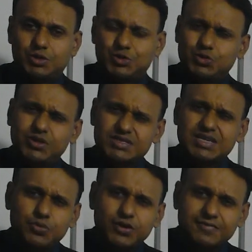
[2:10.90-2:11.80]
do you
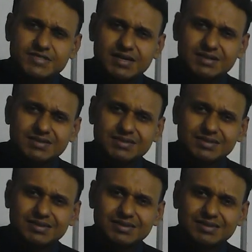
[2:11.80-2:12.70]
understand what I've said?
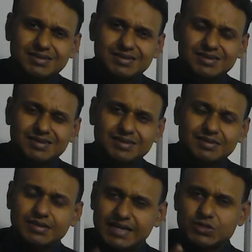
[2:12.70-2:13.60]

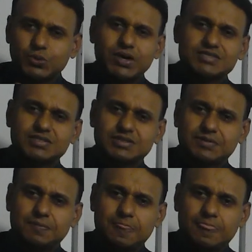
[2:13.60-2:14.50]
That's the question.
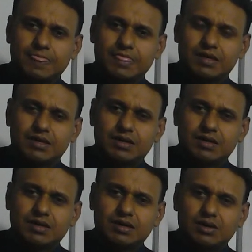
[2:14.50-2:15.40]

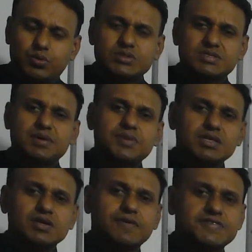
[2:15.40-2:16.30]
What's the
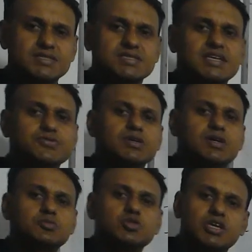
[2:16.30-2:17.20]
meaning of successful
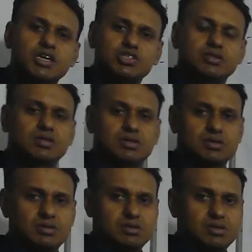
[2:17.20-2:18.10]
communication here?
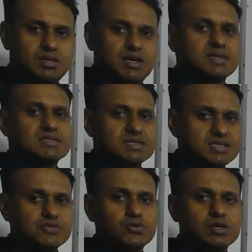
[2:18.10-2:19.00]
A
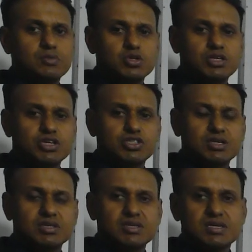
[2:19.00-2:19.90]
successful
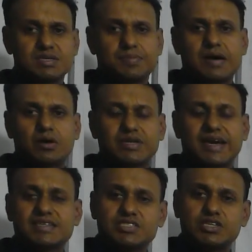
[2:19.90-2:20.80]
communication is about
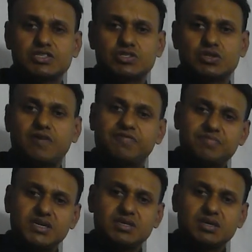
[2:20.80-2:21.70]
exchange of
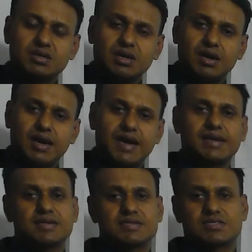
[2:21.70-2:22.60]
meaning
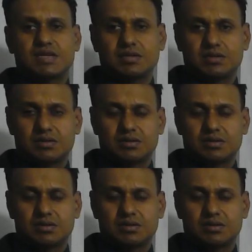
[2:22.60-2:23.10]
and understanding.